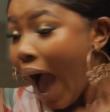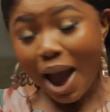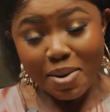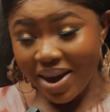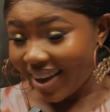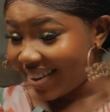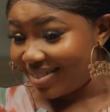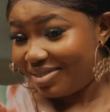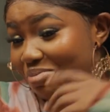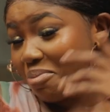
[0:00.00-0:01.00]
I
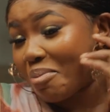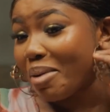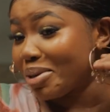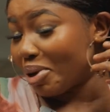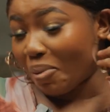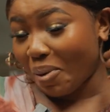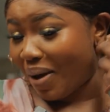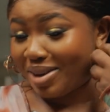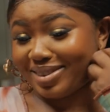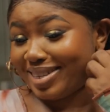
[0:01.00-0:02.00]
mean, maybe some
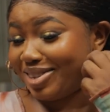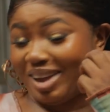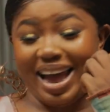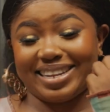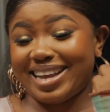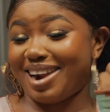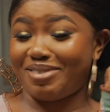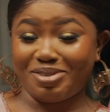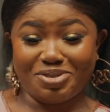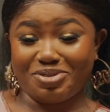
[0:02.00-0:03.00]
people are using it to hide their
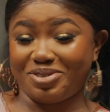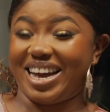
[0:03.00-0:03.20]
real you.